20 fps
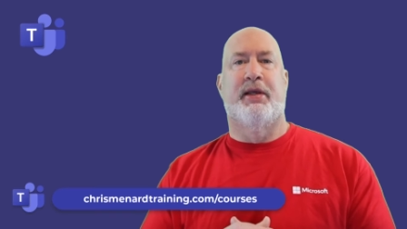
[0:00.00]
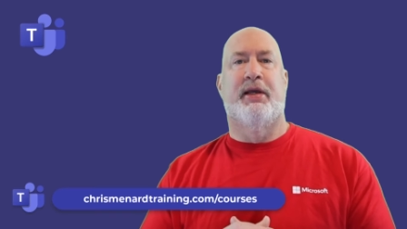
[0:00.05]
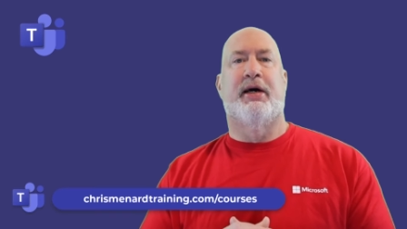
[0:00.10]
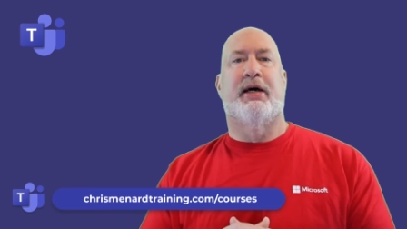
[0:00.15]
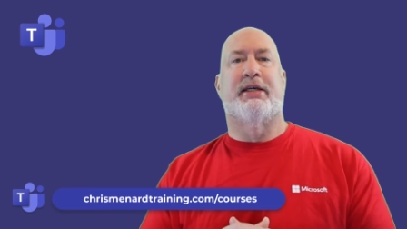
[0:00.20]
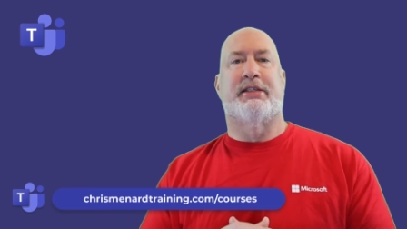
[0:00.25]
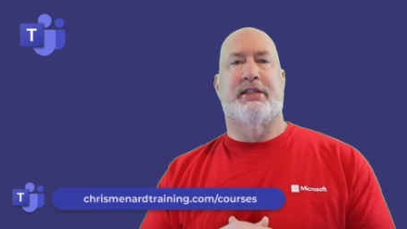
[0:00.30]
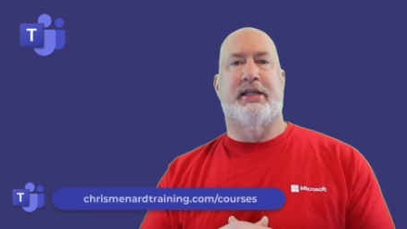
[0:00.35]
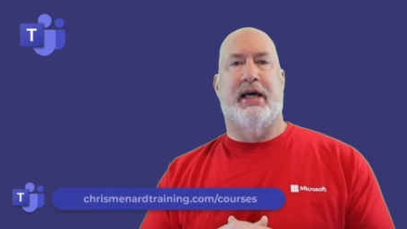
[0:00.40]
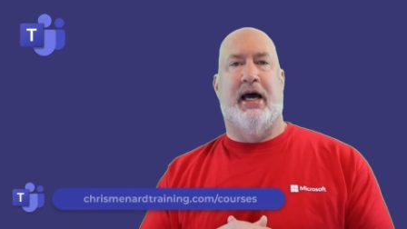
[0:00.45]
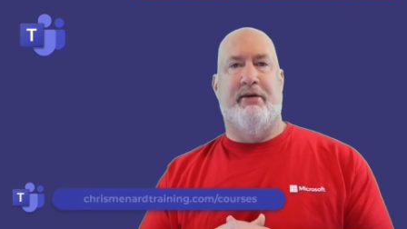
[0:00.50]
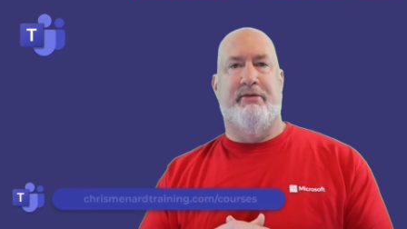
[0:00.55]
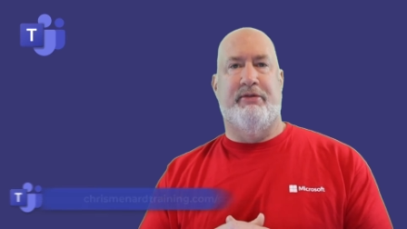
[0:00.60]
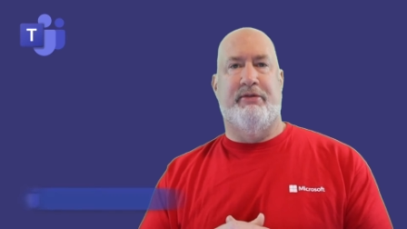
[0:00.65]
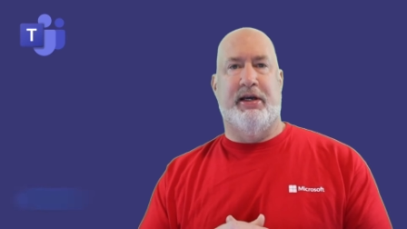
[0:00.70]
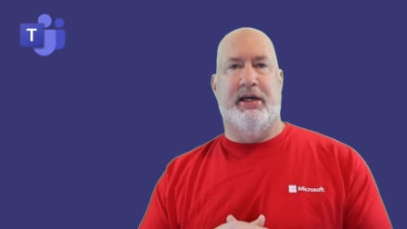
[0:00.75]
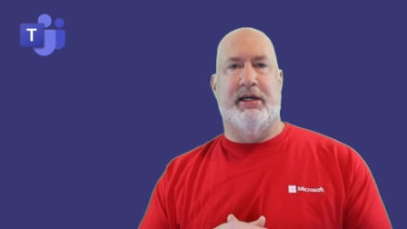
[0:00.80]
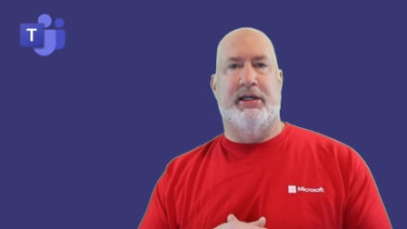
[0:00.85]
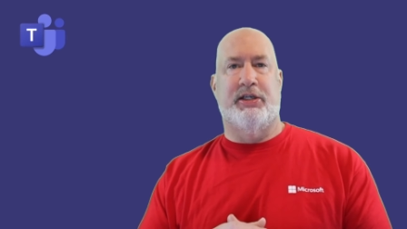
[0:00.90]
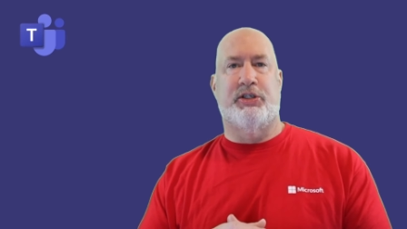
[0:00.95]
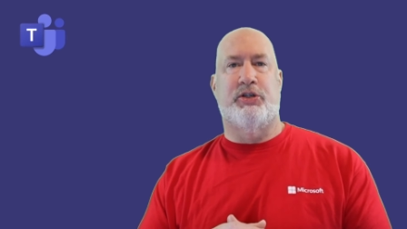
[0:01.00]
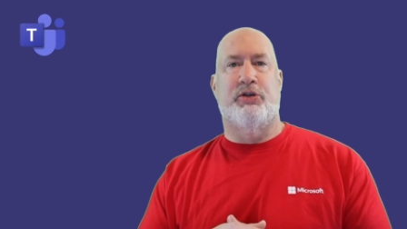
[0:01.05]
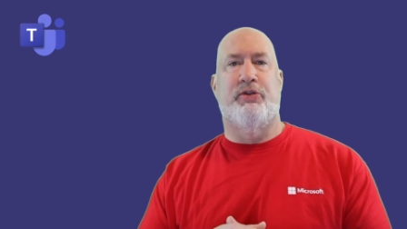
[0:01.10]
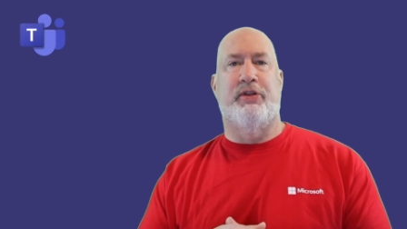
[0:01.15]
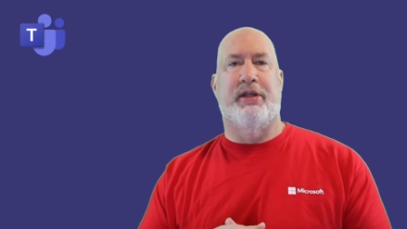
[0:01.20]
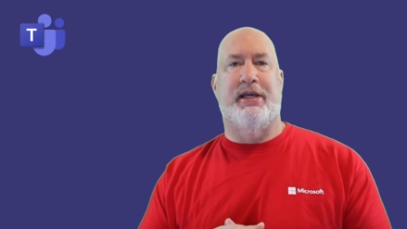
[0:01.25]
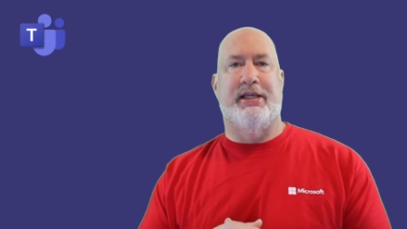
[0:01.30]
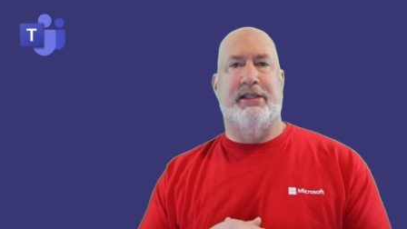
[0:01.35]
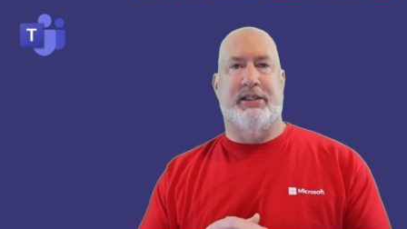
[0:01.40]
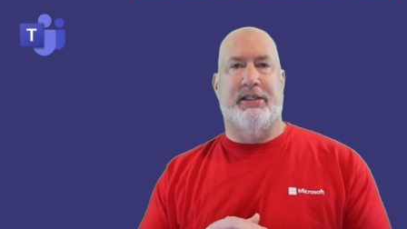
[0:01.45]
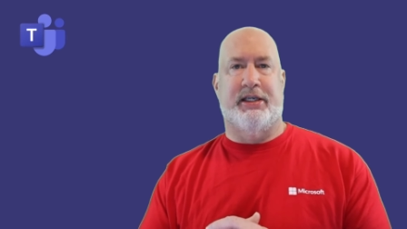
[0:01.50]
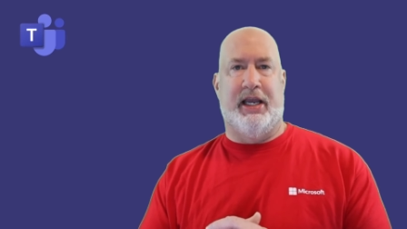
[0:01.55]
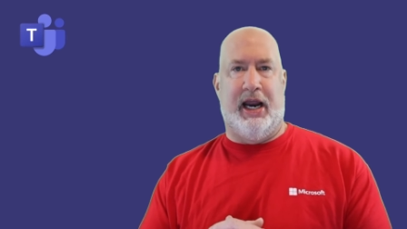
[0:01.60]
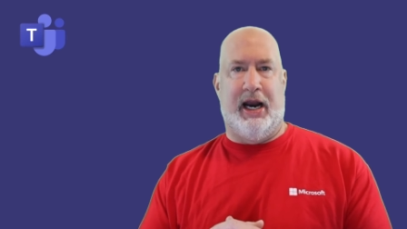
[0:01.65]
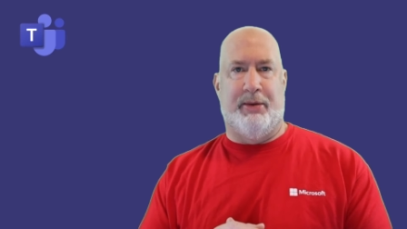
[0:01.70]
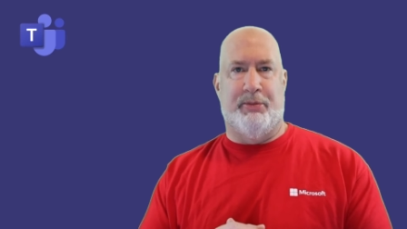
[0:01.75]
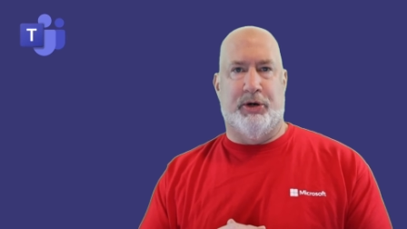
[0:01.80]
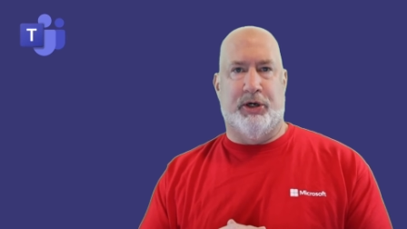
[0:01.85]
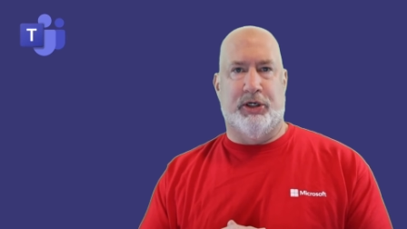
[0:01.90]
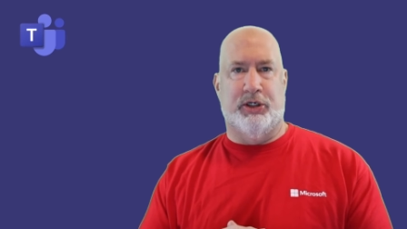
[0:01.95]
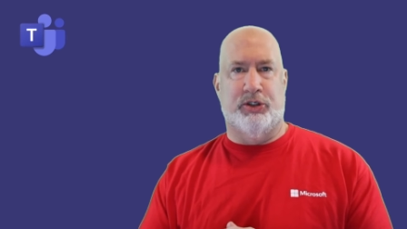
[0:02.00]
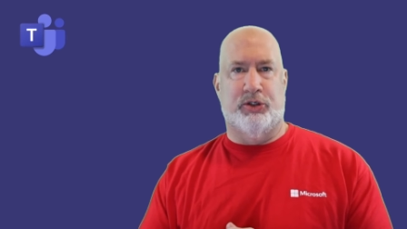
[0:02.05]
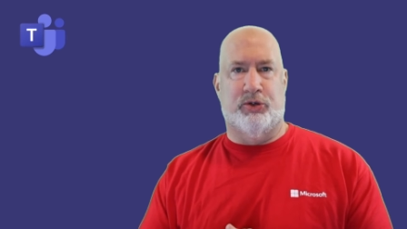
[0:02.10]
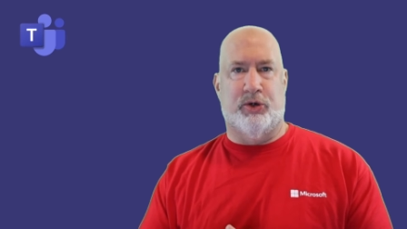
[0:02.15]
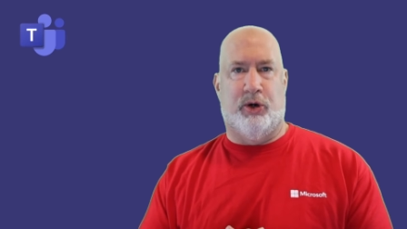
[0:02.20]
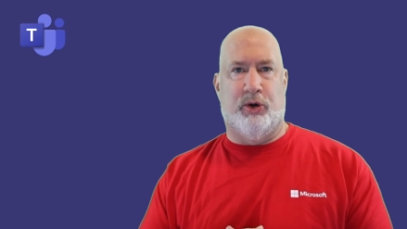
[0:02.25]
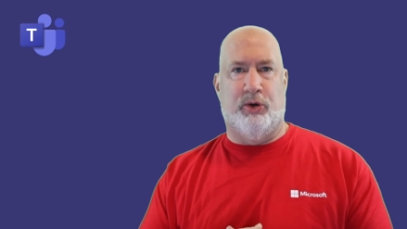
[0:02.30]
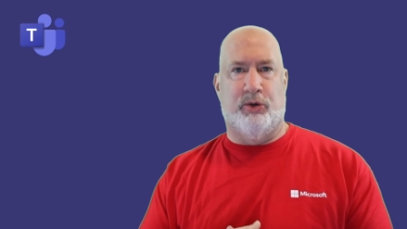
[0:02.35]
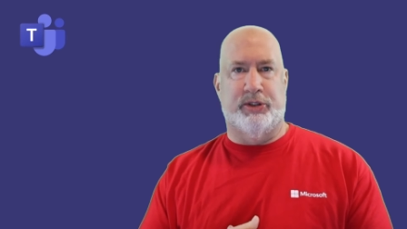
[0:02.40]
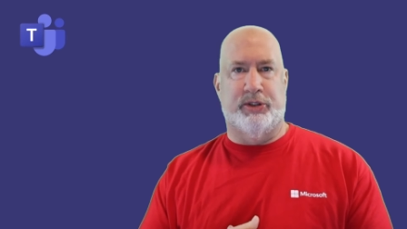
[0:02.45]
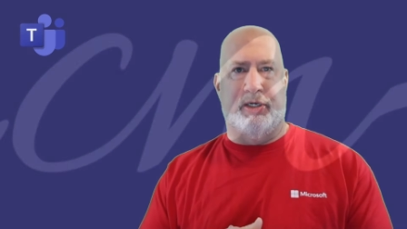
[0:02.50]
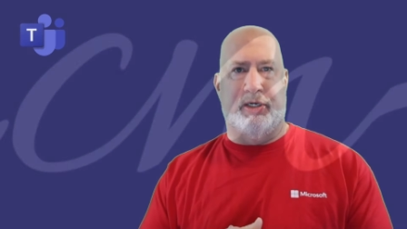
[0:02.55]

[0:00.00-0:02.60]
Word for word: Let's dive into these camera controls in a